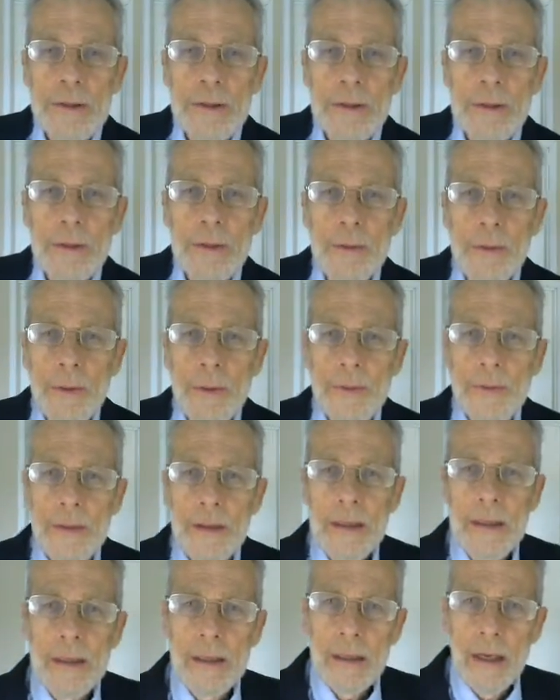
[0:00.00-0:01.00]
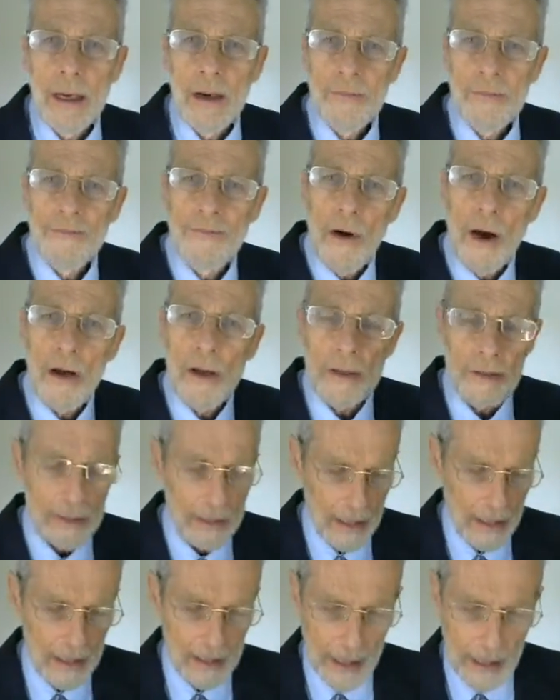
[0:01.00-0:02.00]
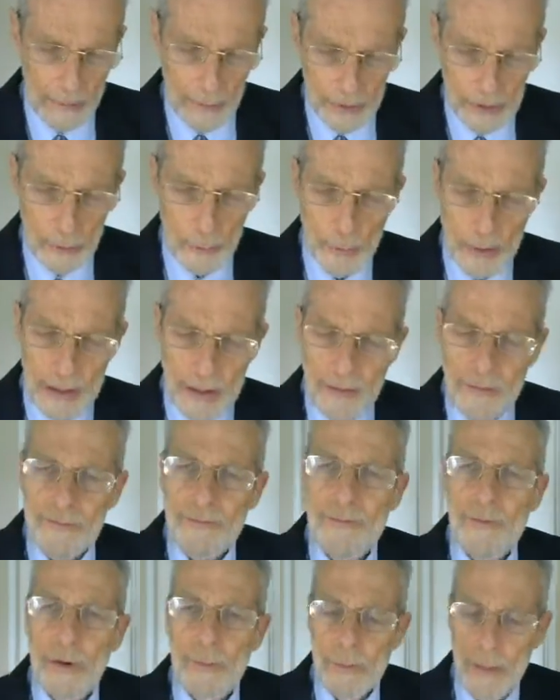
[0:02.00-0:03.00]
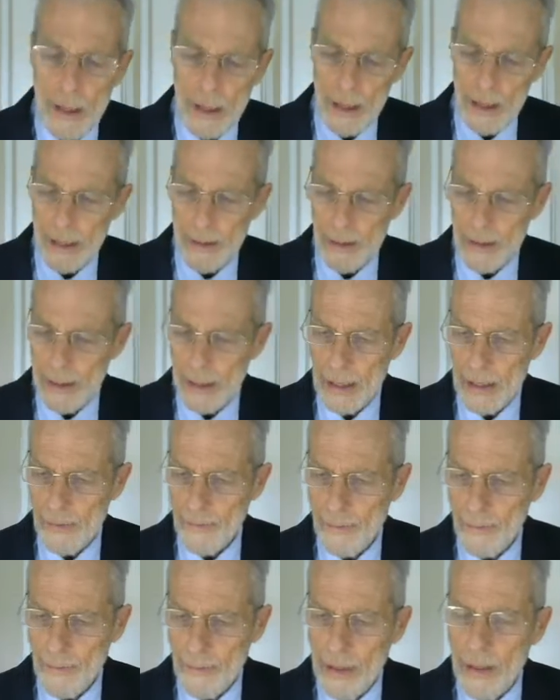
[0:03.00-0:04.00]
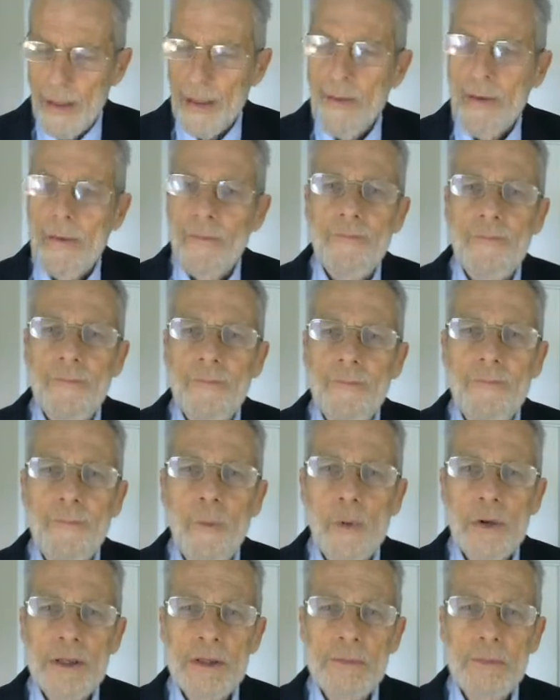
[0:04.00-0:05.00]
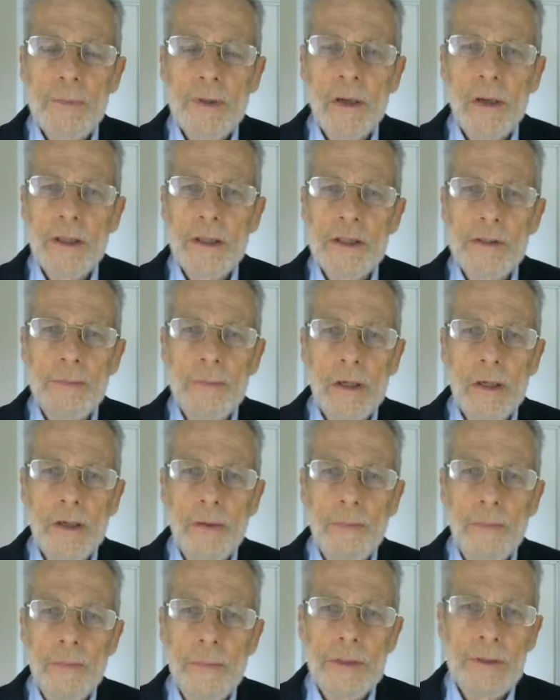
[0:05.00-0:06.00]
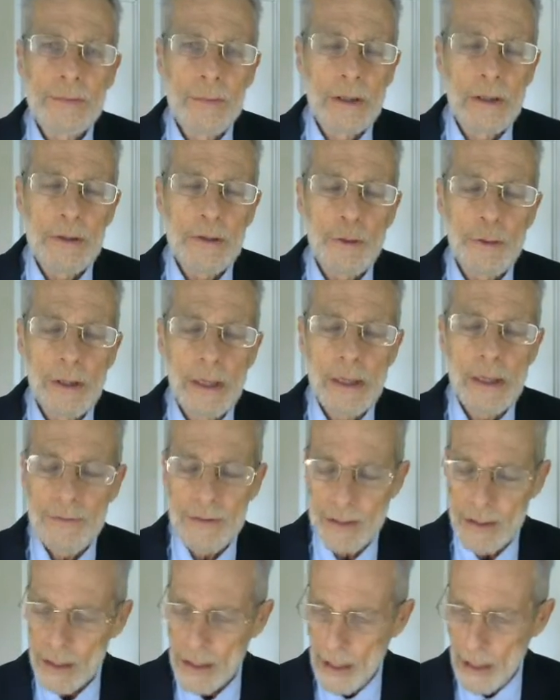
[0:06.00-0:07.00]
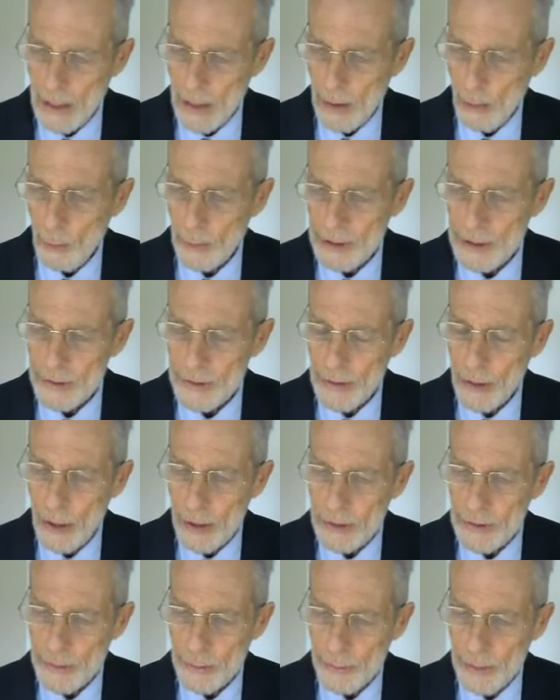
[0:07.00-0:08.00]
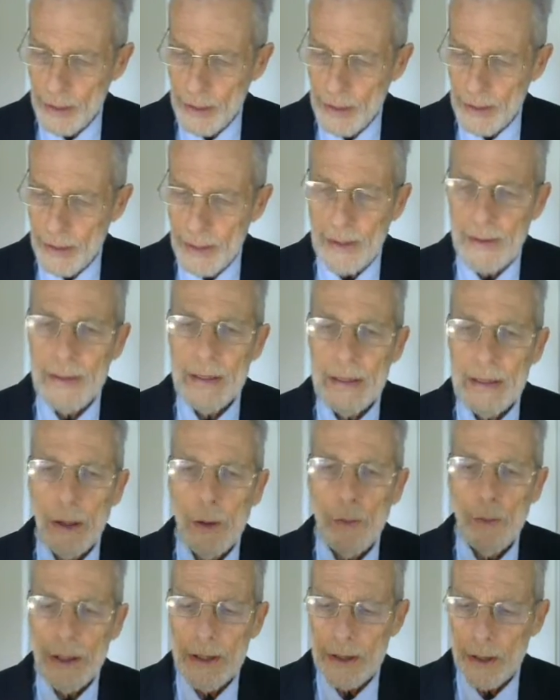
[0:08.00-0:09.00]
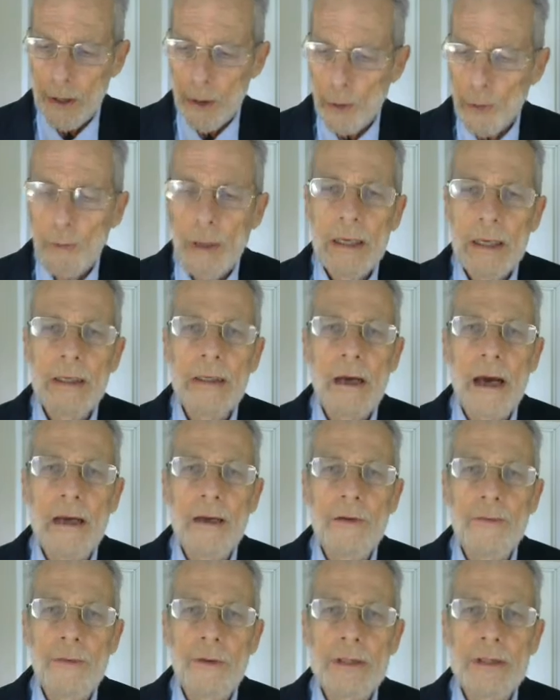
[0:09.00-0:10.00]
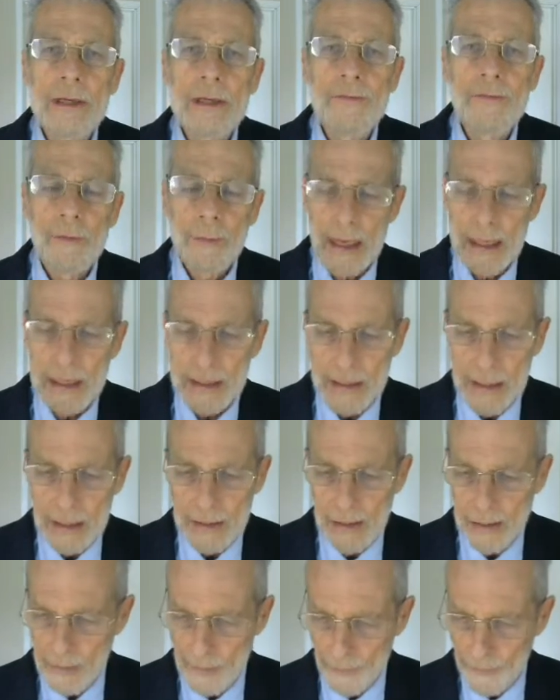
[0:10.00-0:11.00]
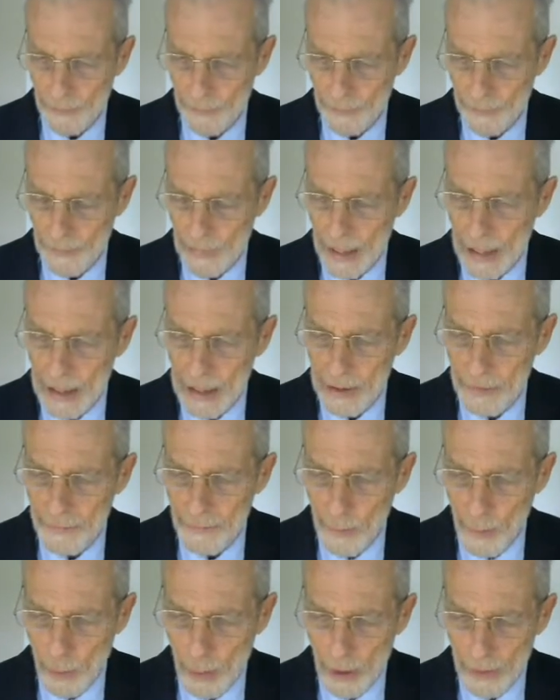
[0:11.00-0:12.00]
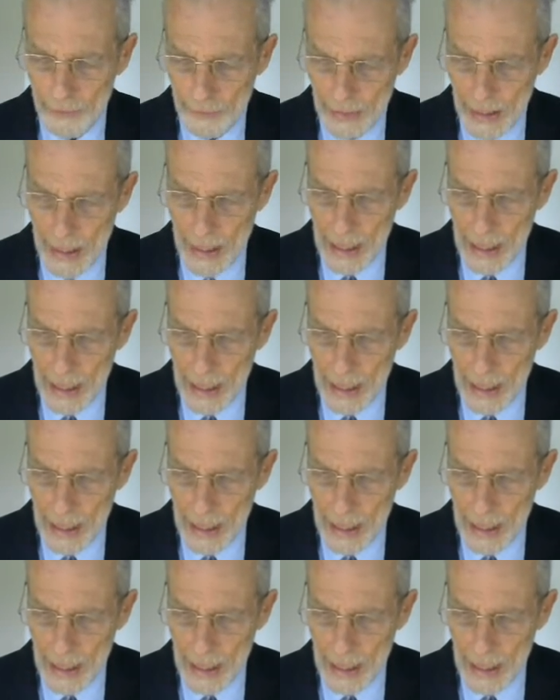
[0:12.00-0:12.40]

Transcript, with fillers: to the uh, fallen. I, am going to read it from uh, Four Spirit, Spirit, Spiritual Gifts, which is also in the original Great Controversy from 1884.